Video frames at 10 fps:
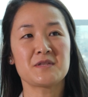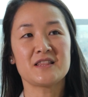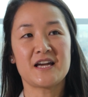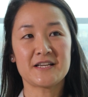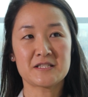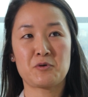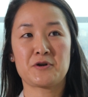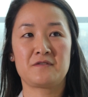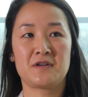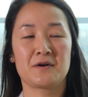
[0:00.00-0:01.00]
the lettings
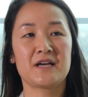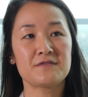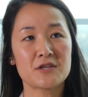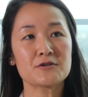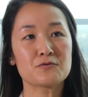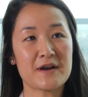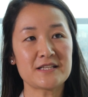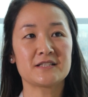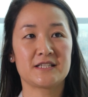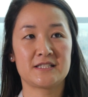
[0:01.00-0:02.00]
point of view, if there's
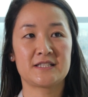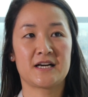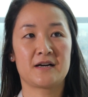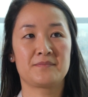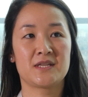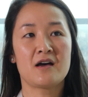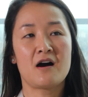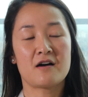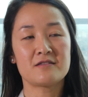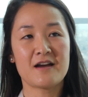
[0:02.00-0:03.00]
rental income,
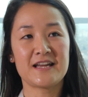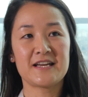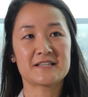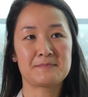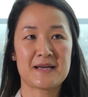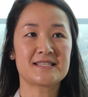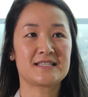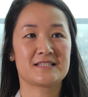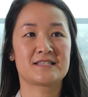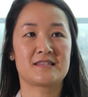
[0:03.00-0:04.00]
are there any
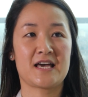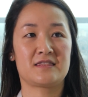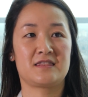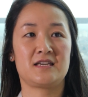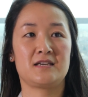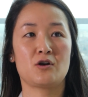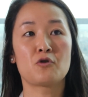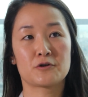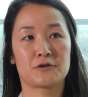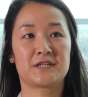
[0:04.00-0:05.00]
expenses that the
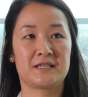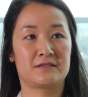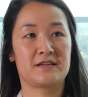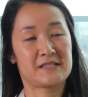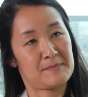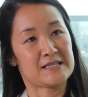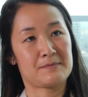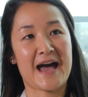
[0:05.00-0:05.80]
owner can expense